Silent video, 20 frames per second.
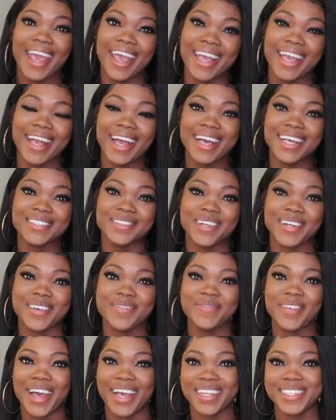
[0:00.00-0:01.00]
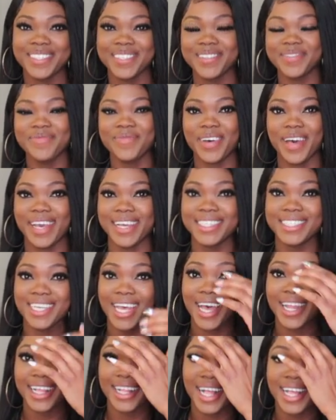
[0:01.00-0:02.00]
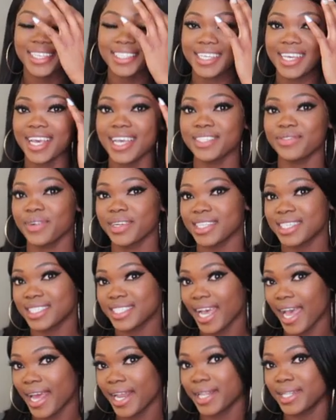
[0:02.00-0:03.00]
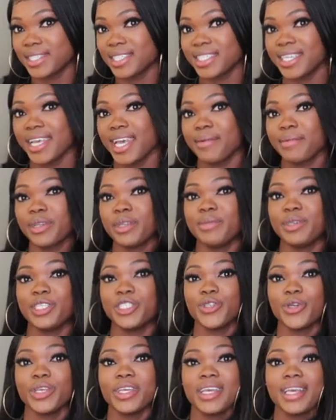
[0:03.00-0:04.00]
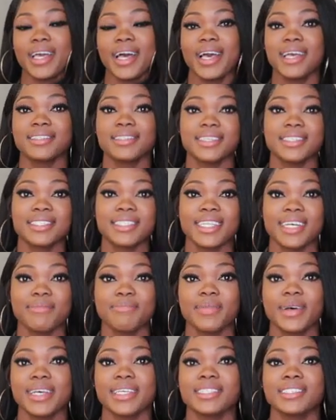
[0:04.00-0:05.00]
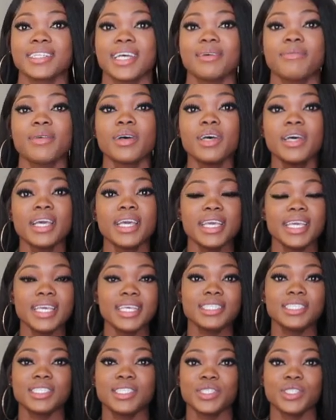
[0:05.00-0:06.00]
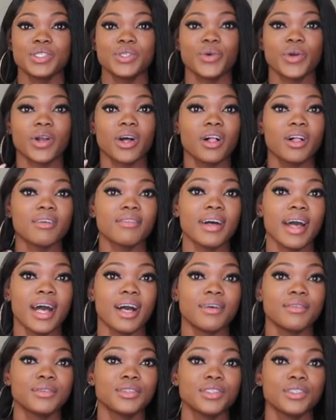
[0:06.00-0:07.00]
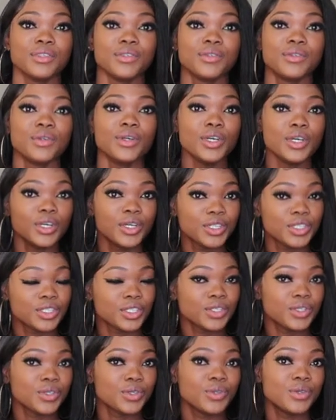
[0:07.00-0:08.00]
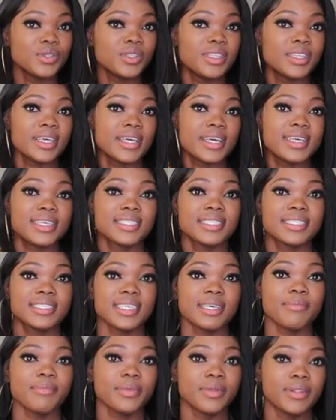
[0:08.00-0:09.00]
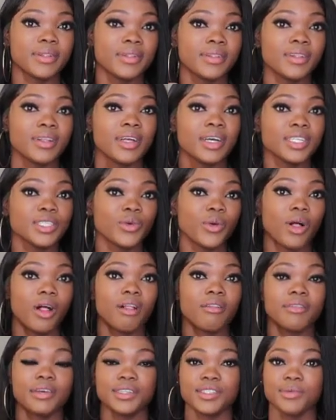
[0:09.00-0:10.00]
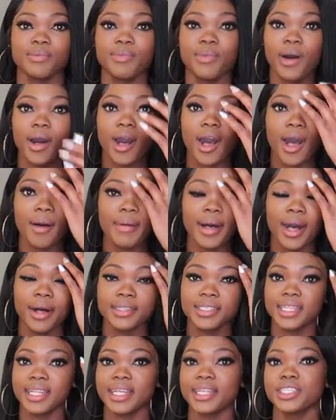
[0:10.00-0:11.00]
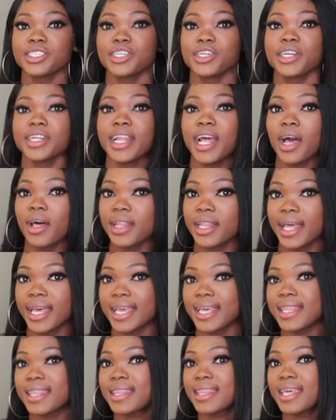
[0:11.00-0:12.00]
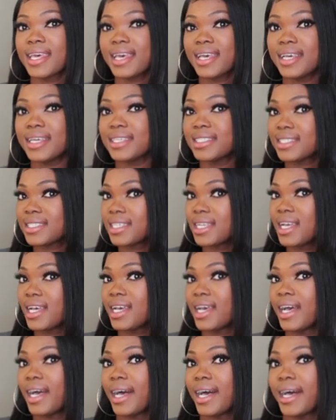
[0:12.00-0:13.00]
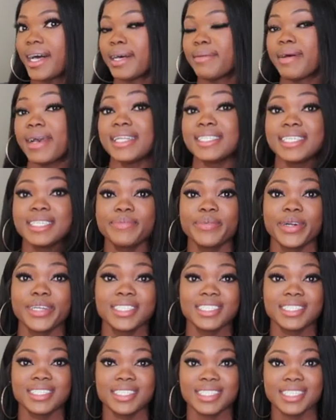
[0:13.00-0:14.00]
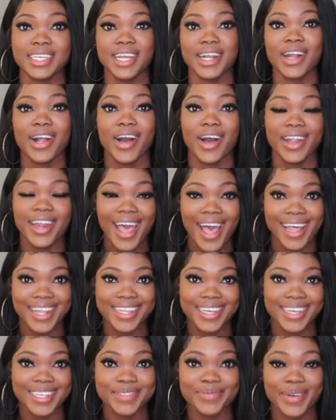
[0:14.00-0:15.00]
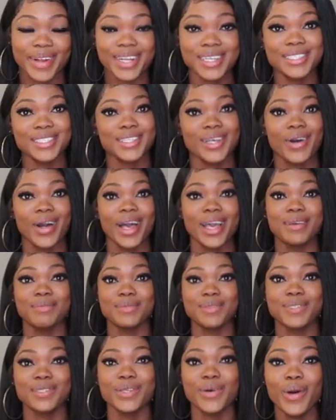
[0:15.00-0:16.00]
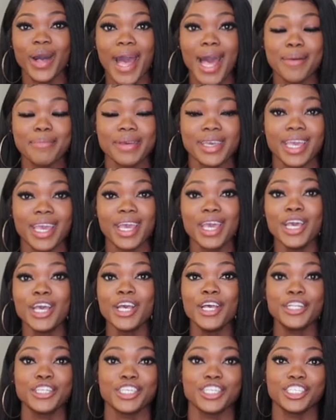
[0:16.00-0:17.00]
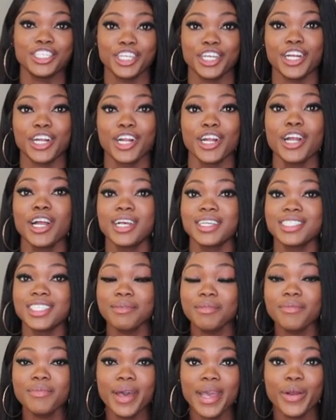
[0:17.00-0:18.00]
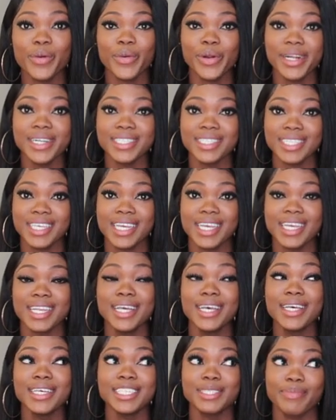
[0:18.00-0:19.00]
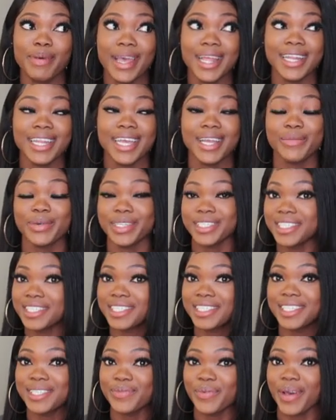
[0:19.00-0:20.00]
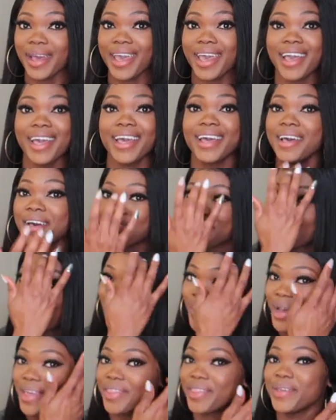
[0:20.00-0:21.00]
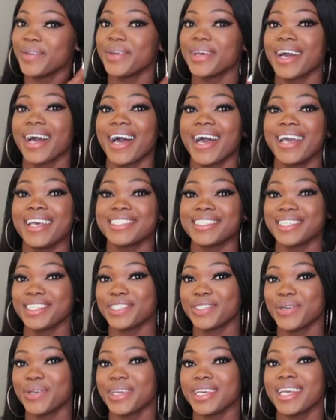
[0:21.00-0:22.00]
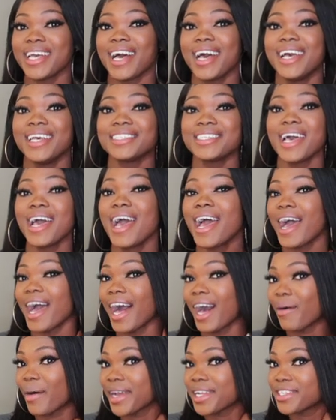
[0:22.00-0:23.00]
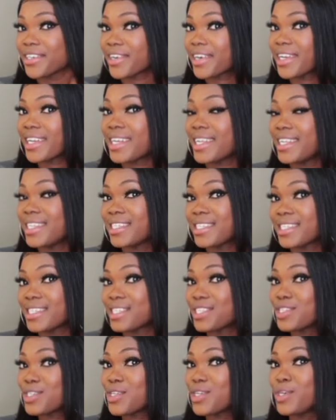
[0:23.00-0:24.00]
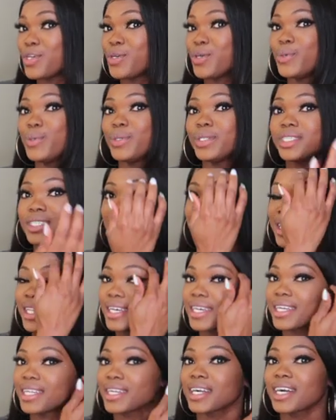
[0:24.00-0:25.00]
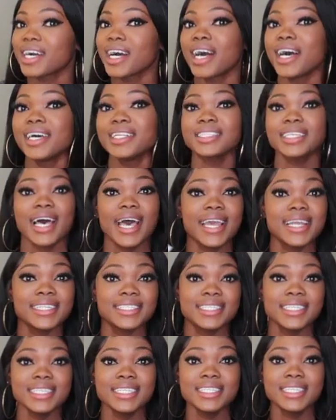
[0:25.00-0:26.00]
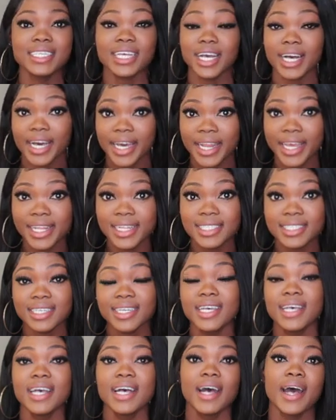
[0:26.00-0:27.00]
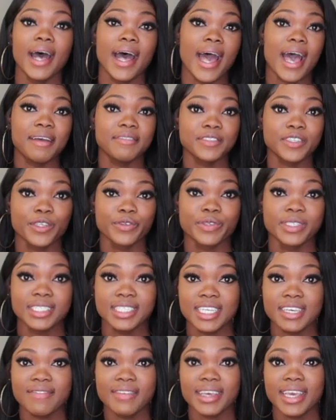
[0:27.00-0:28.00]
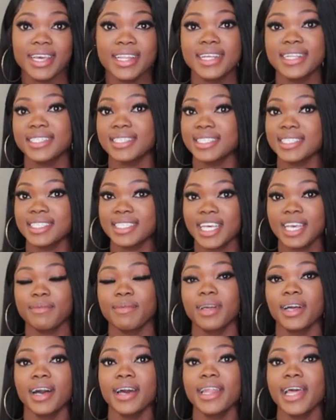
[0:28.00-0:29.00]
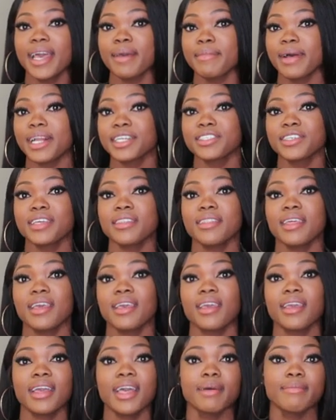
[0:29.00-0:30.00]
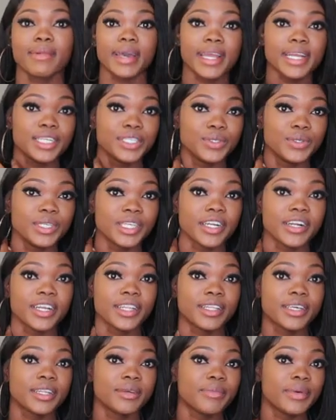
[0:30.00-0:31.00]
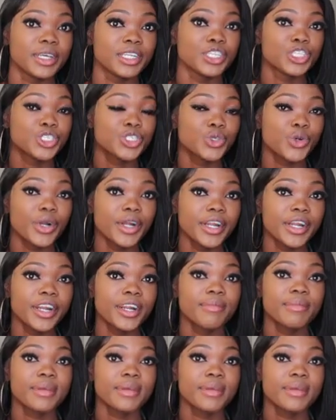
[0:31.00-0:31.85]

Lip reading: Hey guys, welcome back to my channel. As you guys read the title, today I'm going to be showing you guys a step-by-step easy tutorial of how to do this simple 12-inch bob, how to let it turn out like this. I did purchase this hair on AliExpress, so I'm so happy to share some of my quarantine spending, which is this wig, with you guys and show you guys how I turned it into this cute little cut. I didn't cut it after receiving it. It's the same cut. I'm actually thinking I might do here a little bit shorter